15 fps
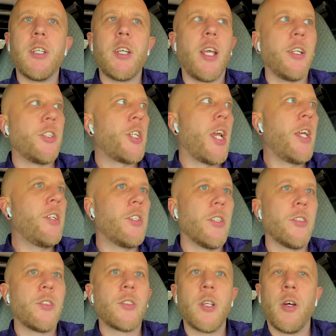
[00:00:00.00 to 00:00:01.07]
It
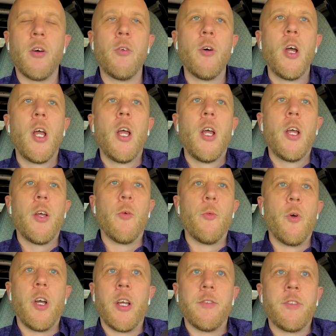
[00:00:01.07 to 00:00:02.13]
changes. So
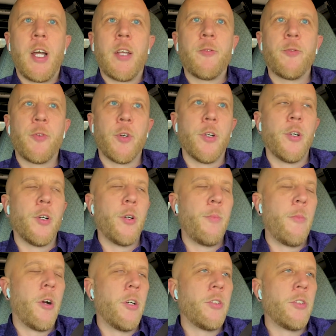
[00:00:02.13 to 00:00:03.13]
what, like for Martin